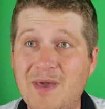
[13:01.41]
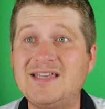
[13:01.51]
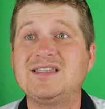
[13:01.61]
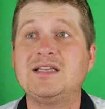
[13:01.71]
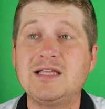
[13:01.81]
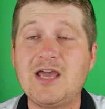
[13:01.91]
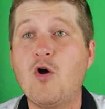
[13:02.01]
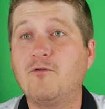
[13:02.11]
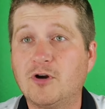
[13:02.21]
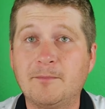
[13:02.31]
basically
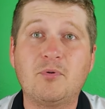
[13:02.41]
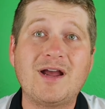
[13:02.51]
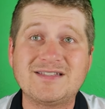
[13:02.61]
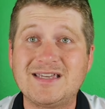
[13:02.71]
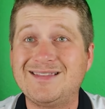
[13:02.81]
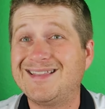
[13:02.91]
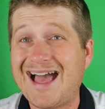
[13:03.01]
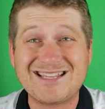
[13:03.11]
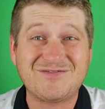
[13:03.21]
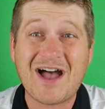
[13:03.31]
overcompressing the
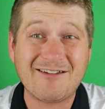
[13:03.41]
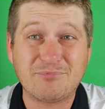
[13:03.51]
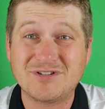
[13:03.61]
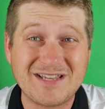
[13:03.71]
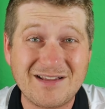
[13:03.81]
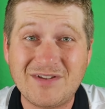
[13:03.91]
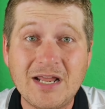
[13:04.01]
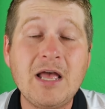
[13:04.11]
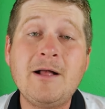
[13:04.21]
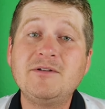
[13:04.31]
last 5% of
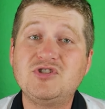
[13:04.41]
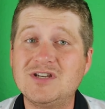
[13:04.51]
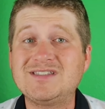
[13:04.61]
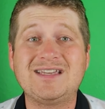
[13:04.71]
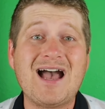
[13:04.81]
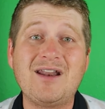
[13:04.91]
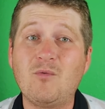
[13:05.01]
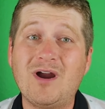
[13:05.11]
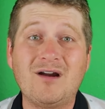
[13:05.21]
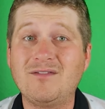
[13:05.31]
it, just to kind
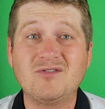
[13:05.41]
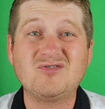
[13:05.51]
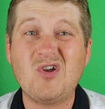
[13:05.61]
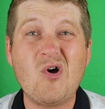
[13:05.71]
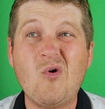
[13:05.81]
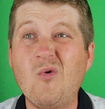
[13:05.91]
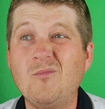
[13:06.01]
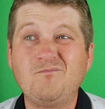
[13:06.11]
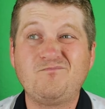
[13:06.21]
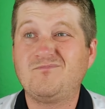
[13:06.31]
of where there's
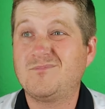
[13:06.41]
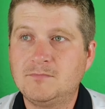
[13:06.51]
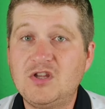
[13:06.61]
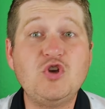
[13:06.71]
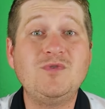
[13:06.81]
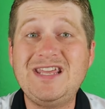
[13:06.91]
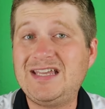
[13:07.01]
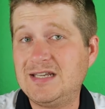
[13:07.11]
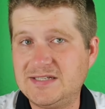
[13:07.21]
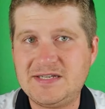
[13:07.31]
no
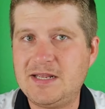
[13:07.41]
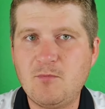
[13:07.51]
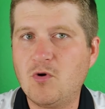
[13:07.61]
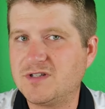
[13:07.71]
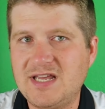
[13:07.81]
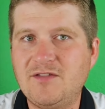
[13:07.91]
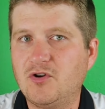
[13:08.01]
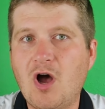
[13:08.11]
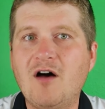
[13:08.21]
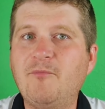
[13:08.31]
uniqueness anymore to
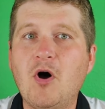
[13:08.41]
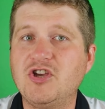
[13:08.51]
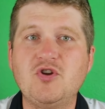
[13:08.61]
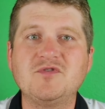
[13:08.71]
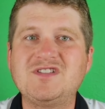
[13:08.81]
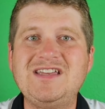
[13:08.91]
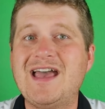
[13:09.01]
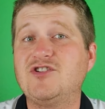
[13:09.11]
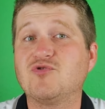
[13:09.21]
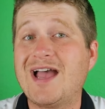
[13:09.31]
either golf ball. You don't see
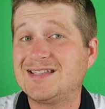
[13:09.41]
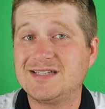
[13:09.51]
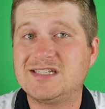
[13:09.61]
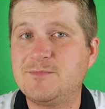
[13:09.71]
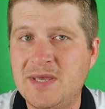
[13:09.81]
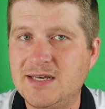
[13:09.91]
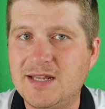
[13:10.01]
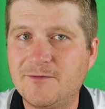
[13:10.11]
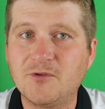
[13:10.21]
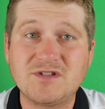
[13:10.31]
that drastic
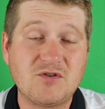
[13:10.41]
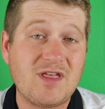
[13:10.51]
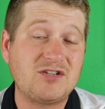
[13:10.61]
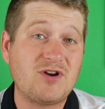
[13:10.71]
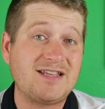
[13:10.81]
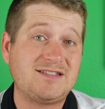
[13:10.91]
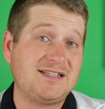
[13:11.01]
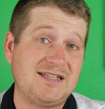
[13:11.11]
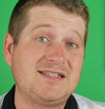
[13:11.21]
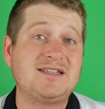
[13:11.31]
spin difference or that
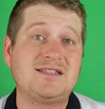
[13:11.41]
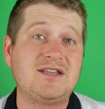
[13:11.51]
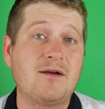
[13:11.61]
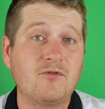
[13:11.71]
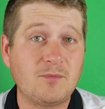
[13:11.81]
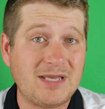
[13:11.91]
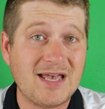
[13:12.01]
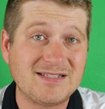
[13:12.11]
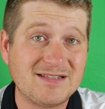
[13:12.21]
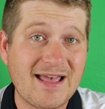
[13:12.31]
drastic distance number
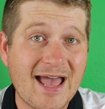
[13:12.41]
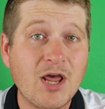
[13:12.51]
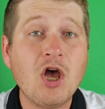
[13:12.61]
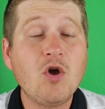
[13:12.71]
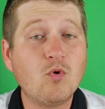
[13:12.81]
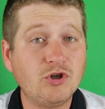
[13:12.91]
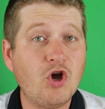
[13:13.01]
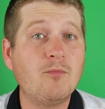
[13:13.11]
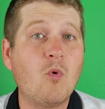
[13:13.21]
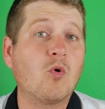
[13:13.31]
because of that. We'll
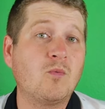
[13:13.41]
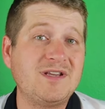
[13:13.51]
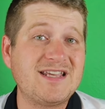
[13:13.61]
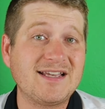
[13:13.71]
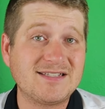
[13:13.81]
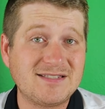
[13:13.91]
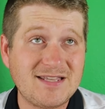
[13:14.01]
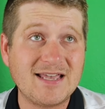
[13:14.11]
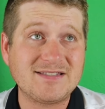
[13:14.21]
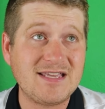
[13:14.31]
know more when we
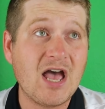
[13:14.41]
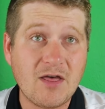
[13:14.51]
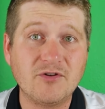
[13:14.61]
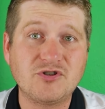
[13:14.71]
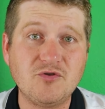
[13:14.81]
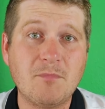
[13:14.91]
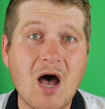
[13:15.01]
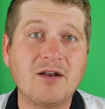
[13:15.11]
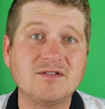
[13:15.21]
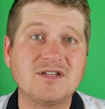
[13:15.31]
test the other two
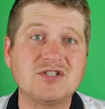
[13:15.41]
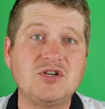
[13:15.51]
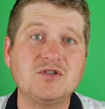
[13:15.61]
models,